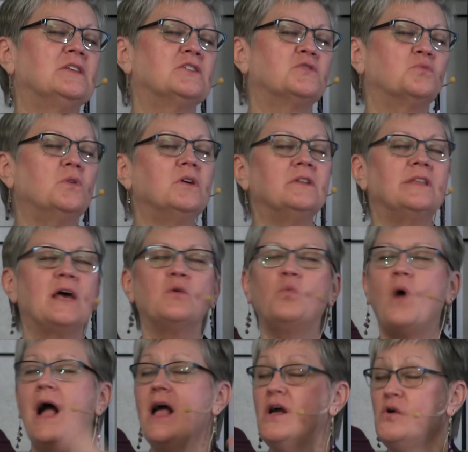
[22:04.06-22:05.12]
this word that
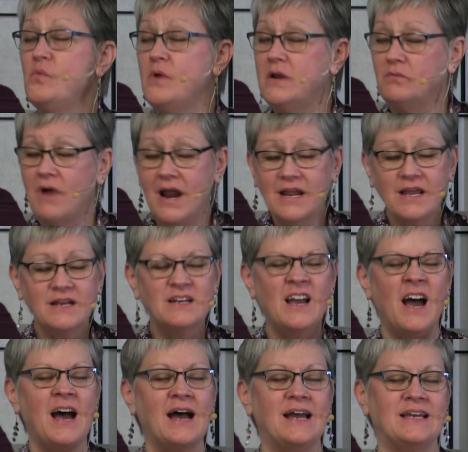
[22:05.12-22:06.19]
while we
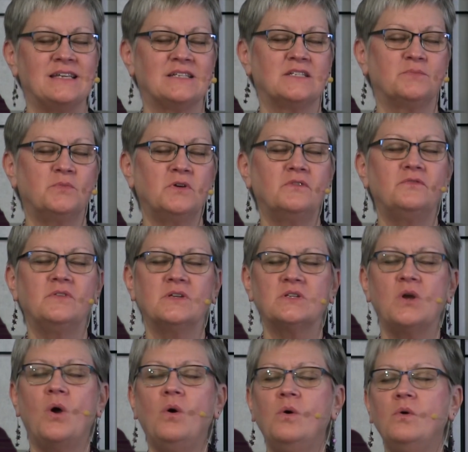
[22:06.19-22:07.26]
recognize perfect,
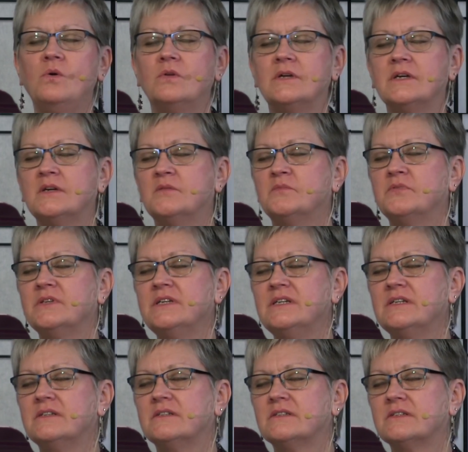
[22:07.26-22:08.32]
whole, and
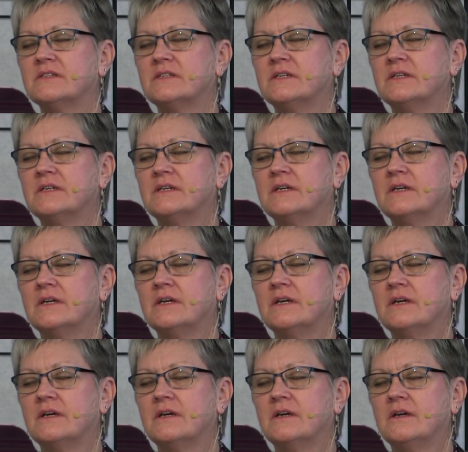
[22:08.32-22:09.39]
complete,
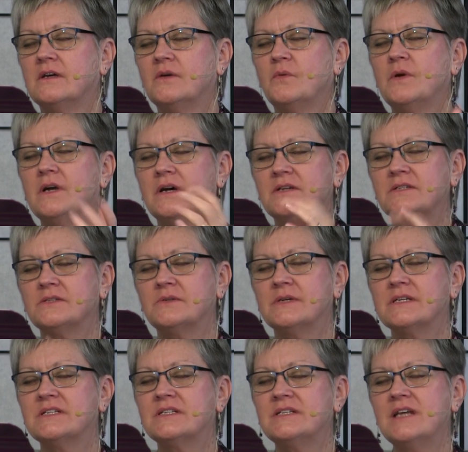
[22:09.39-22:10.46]
we also
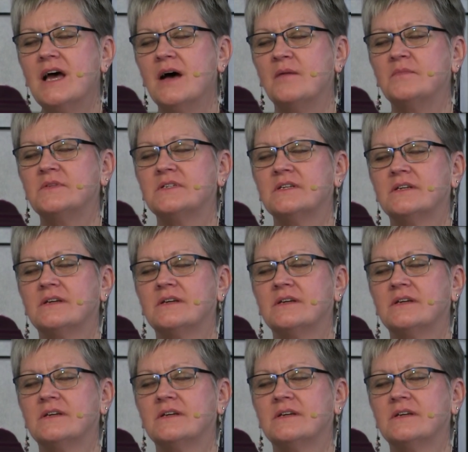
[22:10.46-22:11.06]
accept